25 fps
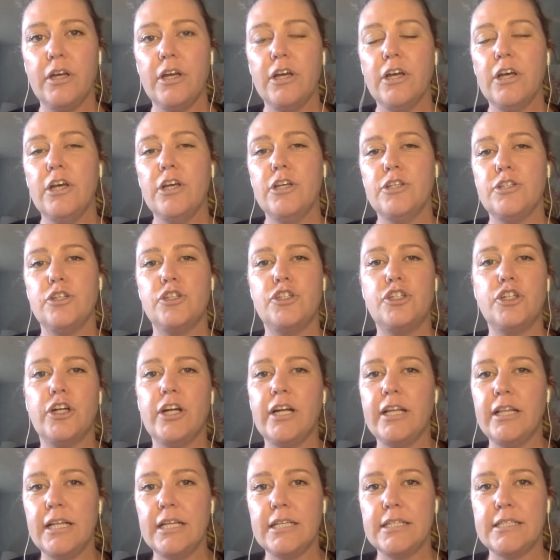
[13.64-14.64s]
So
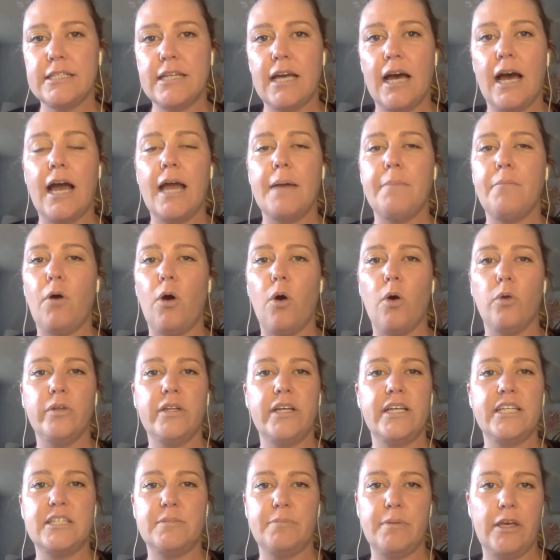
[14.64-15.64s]
during this time,
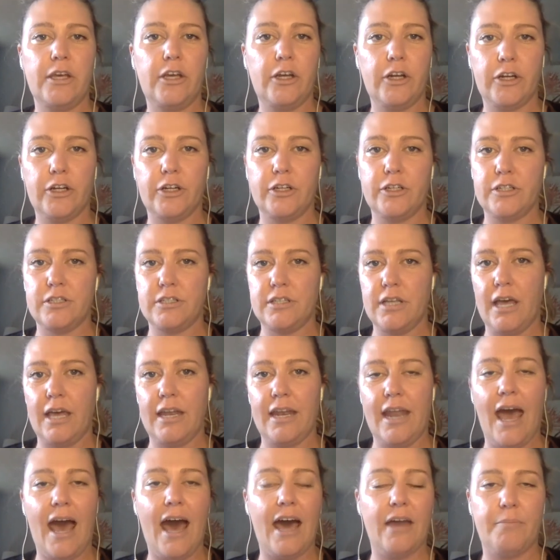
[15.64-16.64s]
only speakers
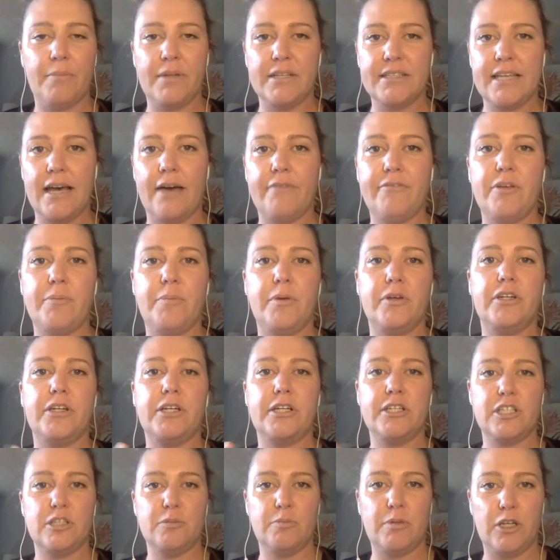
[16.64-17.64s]
and admins have the ability
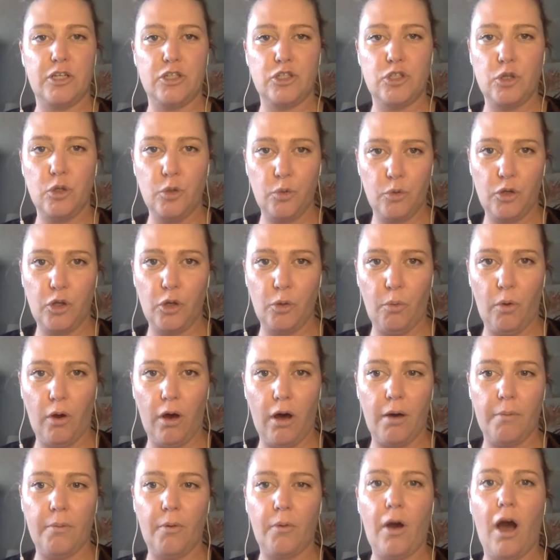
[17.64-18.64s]
to speak to you
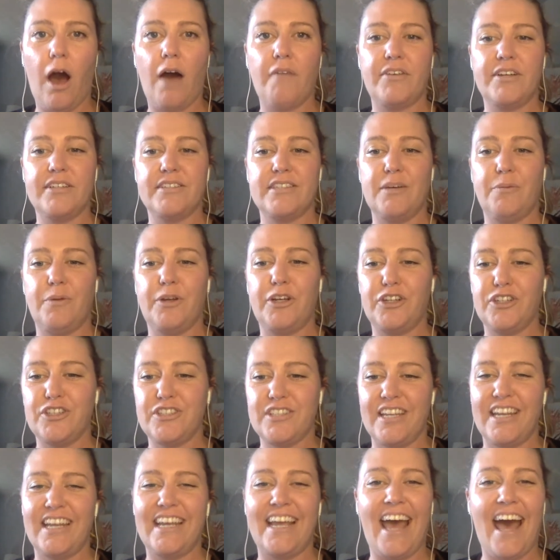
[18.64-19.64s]
all. But obviously, when you're
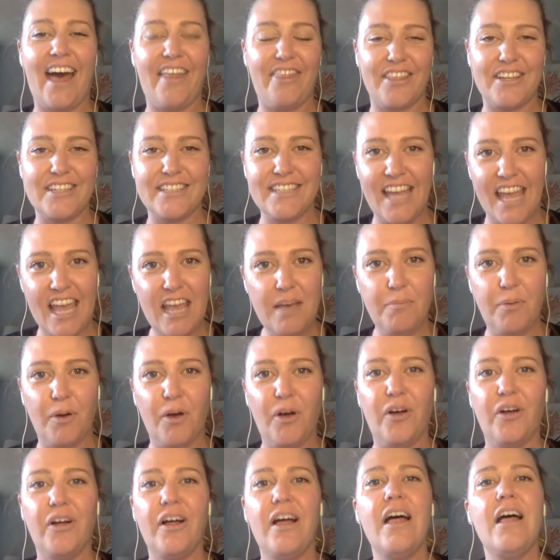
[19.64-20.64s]
sitting at the
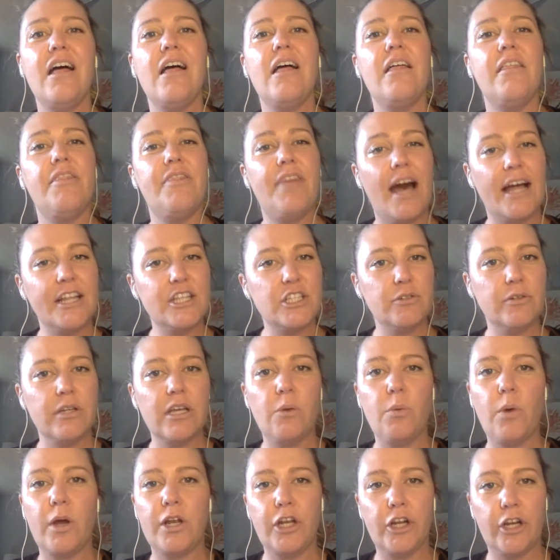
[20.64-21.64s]
table, that's
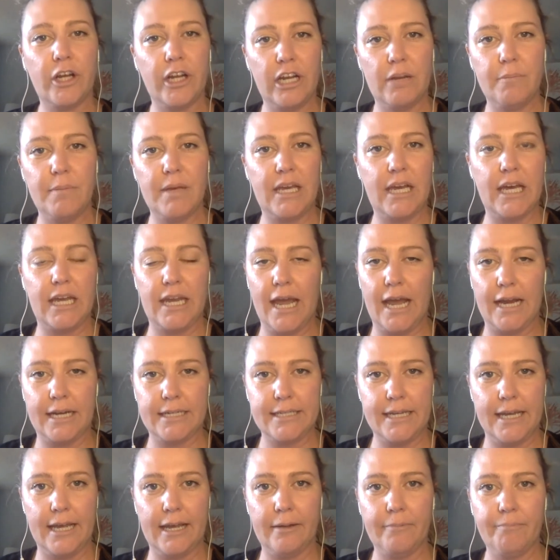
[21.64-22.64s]
really when you're going to be
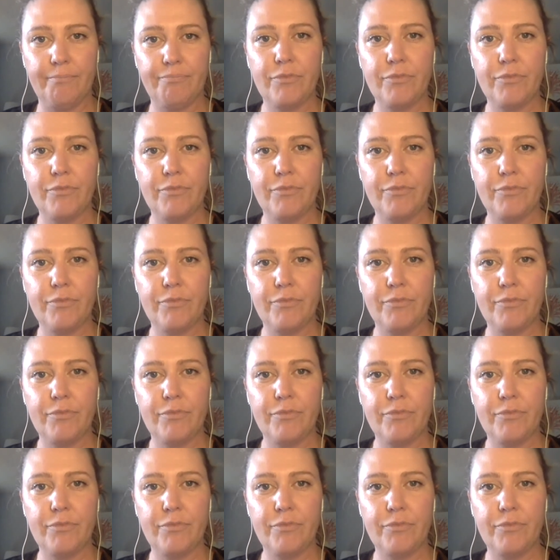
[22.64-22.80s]
connecting.